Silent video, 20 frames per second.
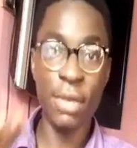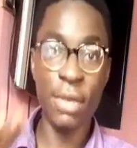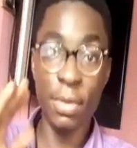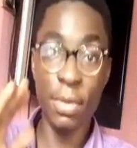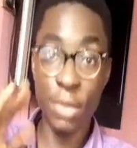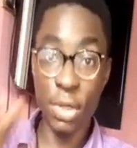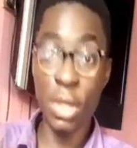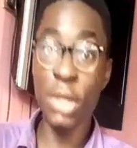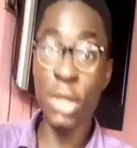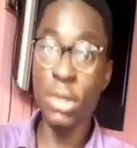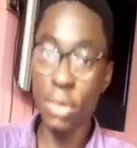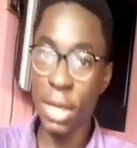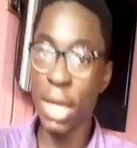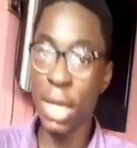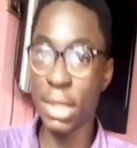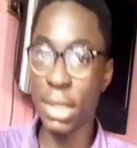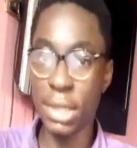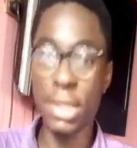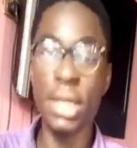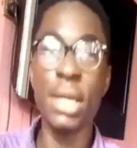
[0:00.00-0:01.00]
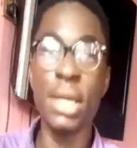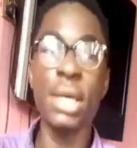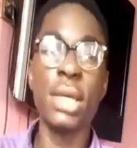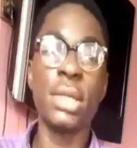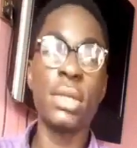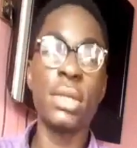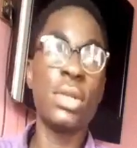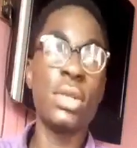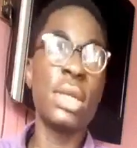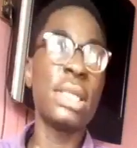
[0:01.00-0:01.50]
solid to gas.
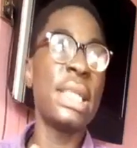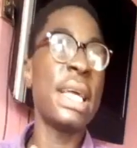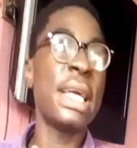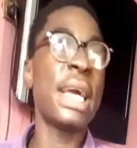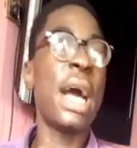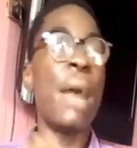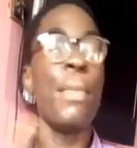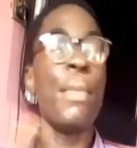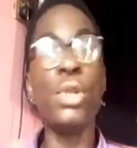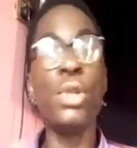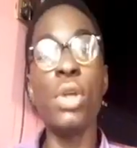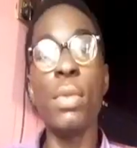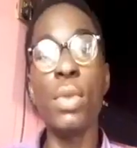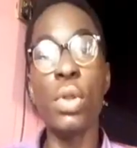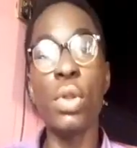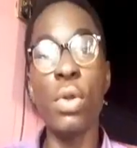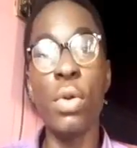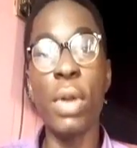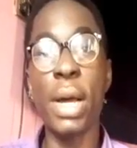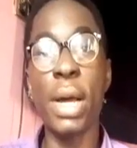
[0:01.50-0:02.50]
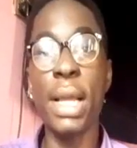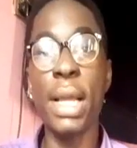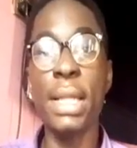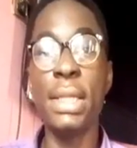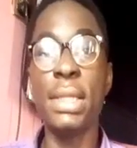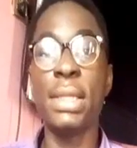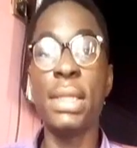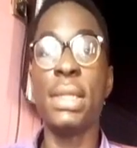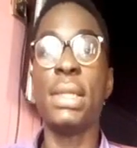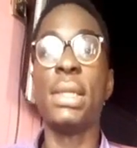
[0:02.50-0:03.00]
So just like ammonium chloride,
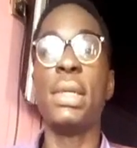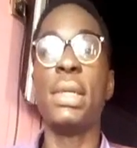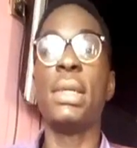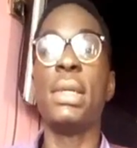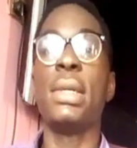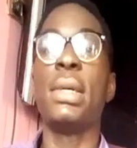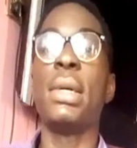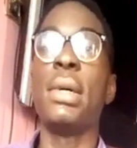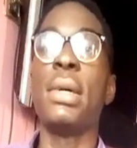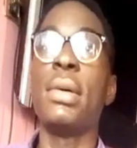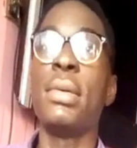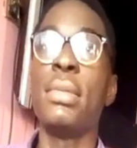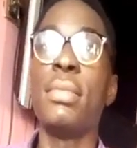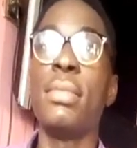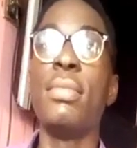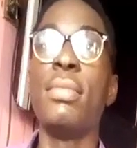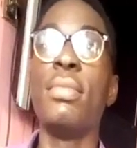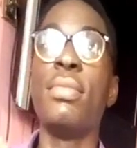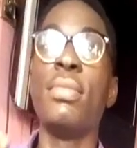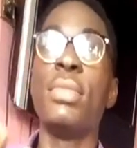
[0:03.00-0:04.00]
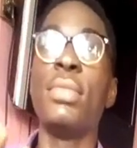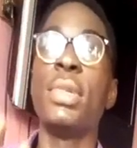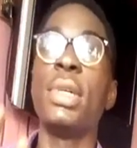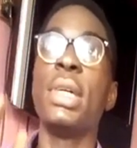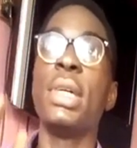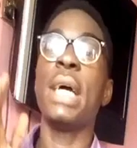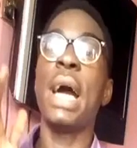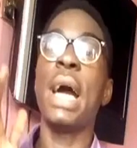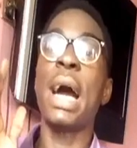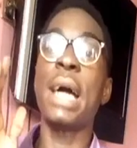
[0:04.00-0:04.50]
and
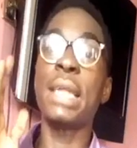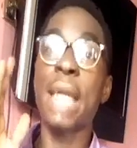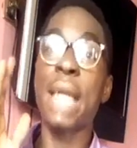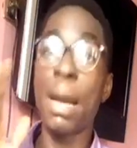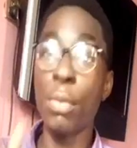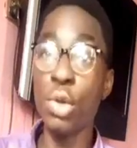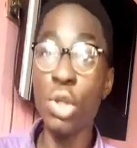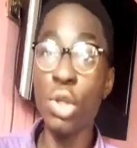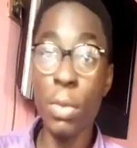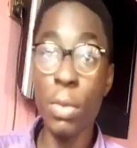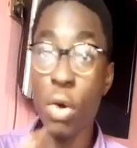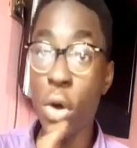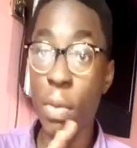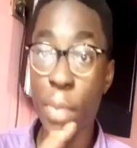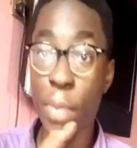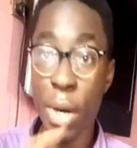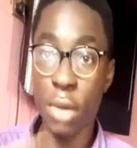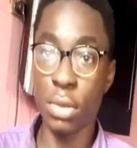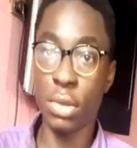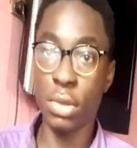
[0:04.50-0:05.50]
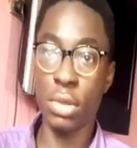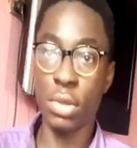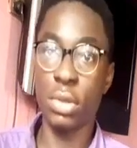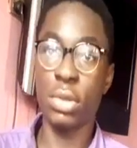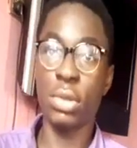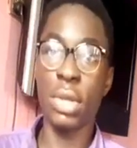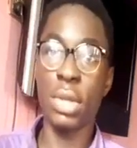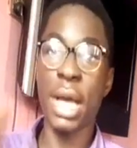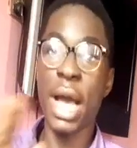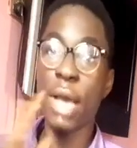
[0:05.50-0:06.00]
ammonium
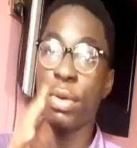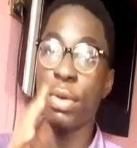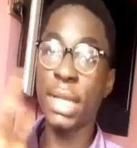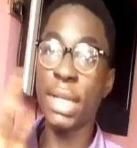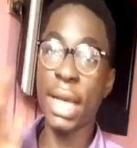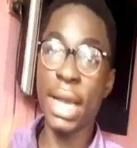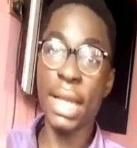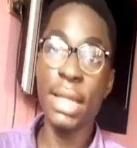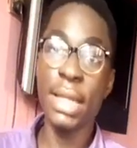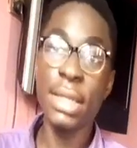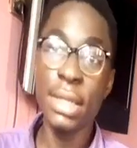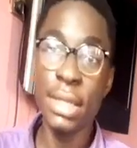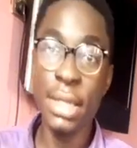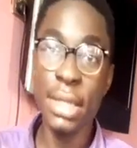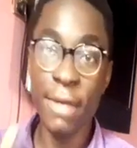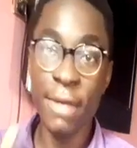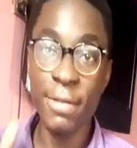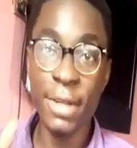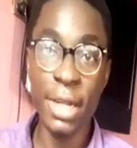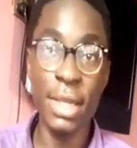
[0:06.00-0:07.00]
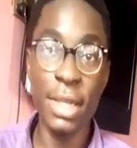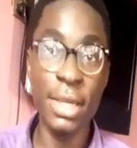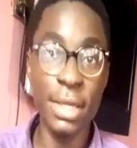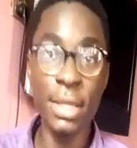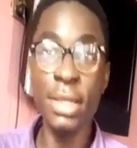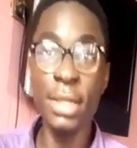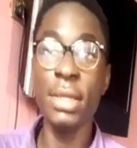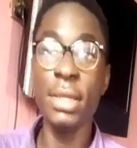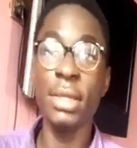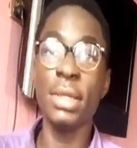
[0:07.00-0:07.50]
compounds, iodine,
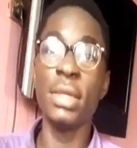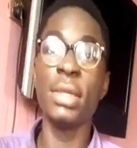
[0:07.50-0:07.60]
naphthalene.